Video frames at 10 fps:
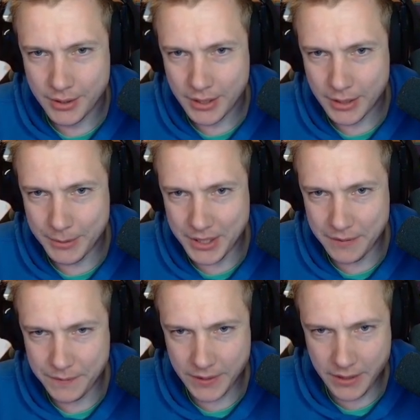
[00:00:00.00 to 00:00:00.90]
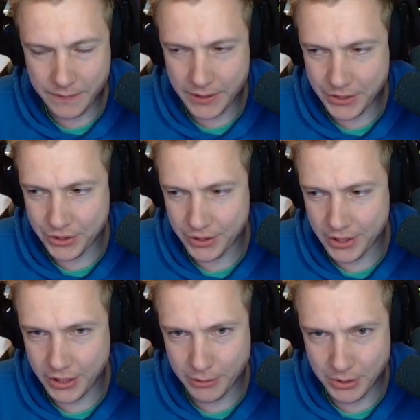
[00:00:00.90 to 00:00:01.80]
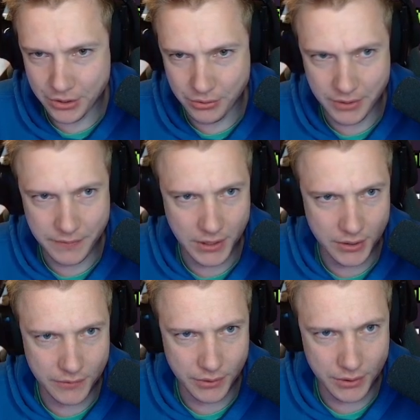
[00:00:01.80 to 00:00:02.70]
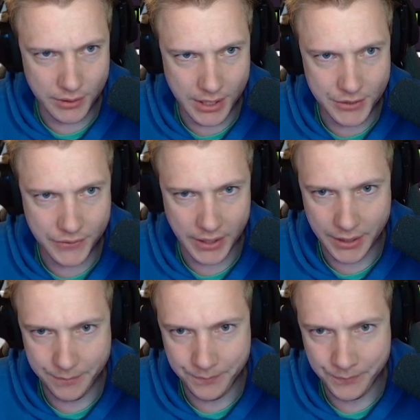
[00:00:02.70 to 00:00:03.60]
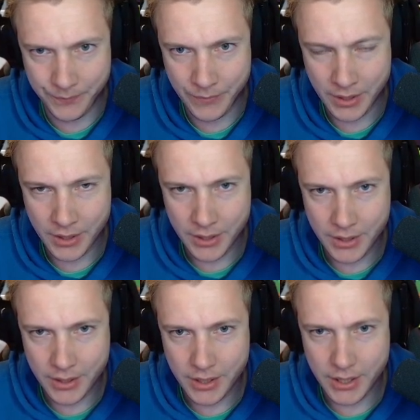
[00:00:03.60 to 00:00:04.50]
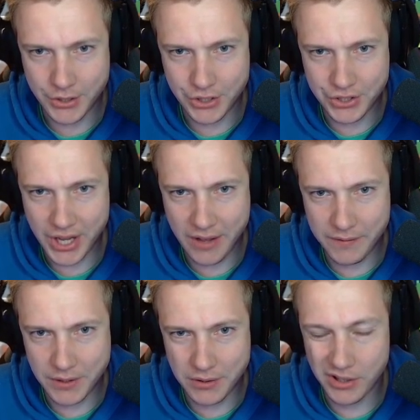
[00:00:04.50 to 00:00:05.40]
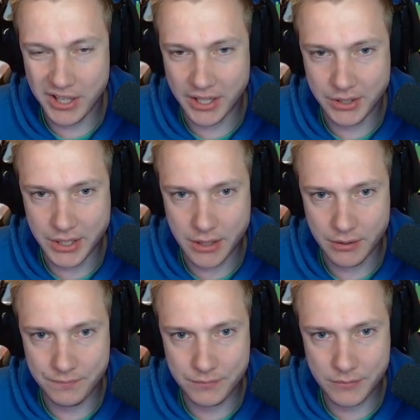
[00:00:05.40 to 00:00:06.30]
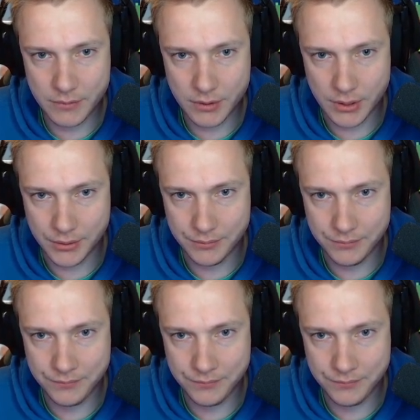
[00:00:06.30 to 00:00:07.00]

I mean, if it is a little bit too difficult for you, that's fine. I just have, you know, an idea on...